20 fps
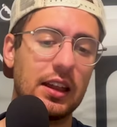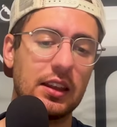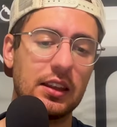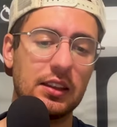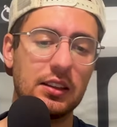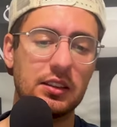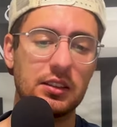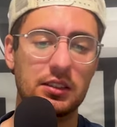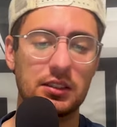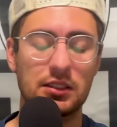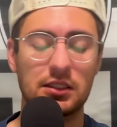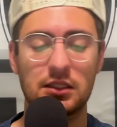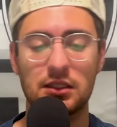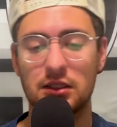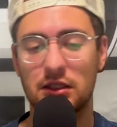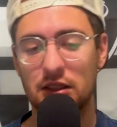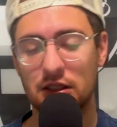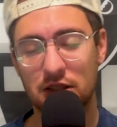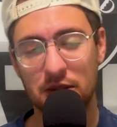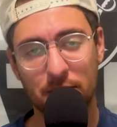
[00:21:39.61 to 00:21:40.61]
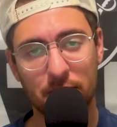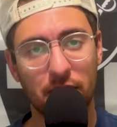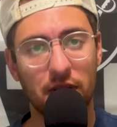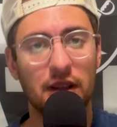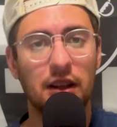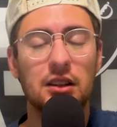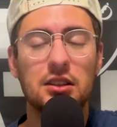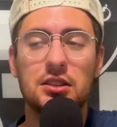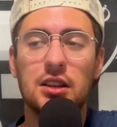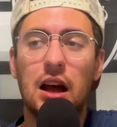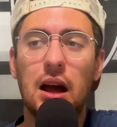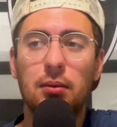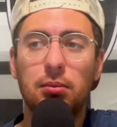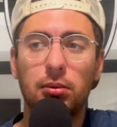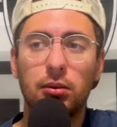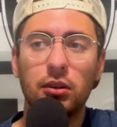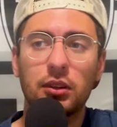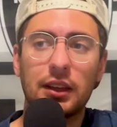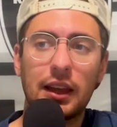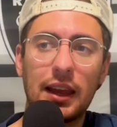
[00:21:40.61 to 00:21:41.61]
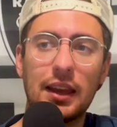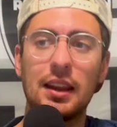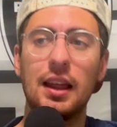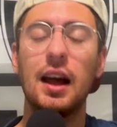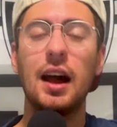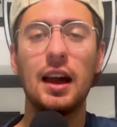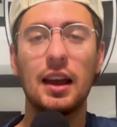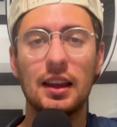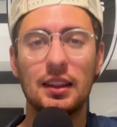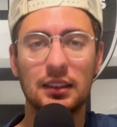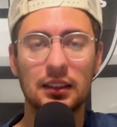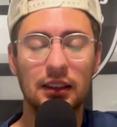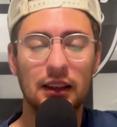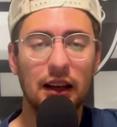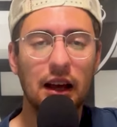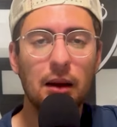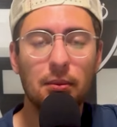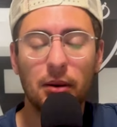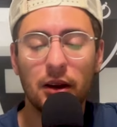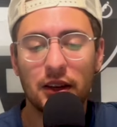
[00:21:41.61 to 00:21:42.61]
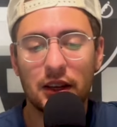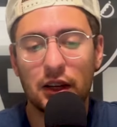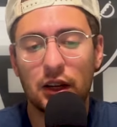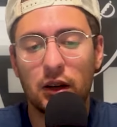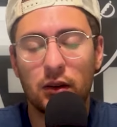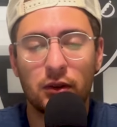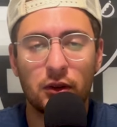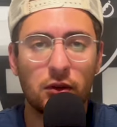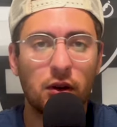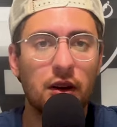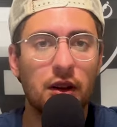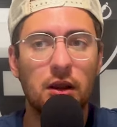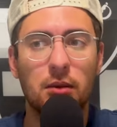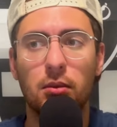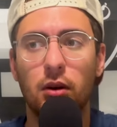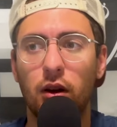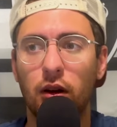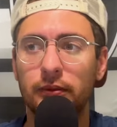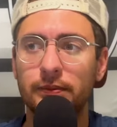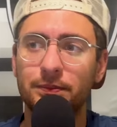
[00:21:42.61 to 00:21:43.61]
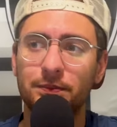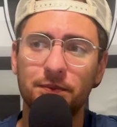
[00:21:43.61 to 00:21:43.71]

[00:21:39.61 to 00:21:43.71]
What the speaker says: is pretty unstoppable in Kate Otten, and then they got Bucky Irvin running the ball,